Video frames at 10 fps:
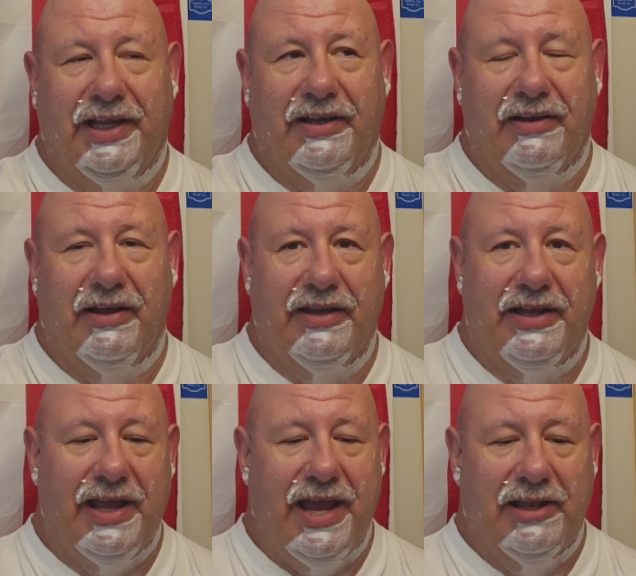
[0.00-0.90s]
And
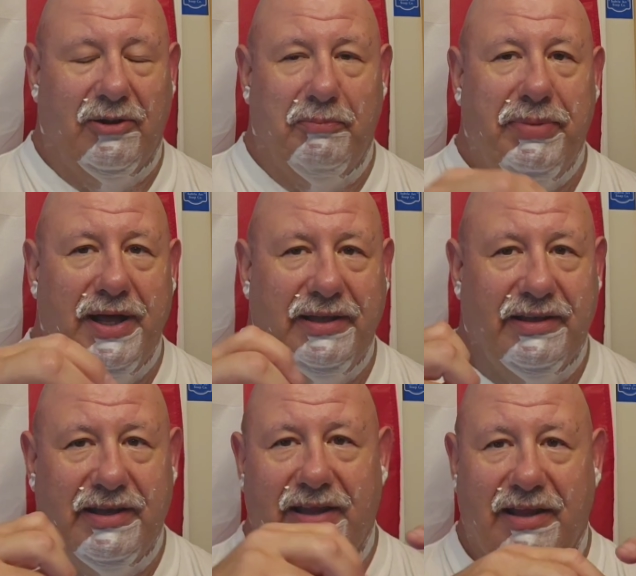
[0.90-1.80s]
it had a little
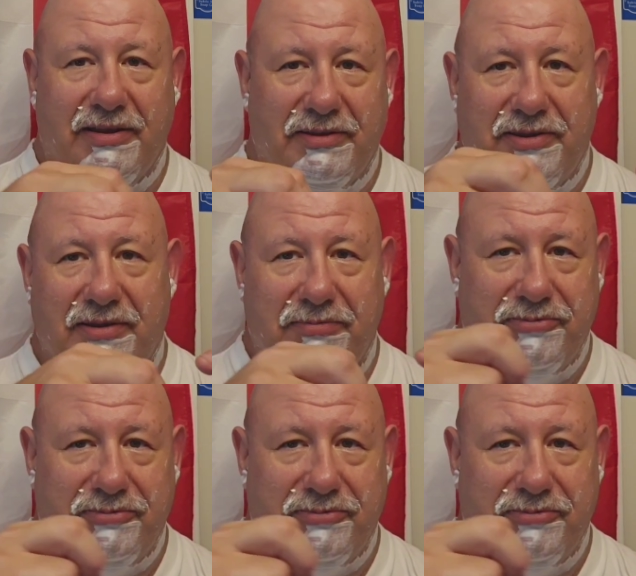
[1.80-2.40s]
button to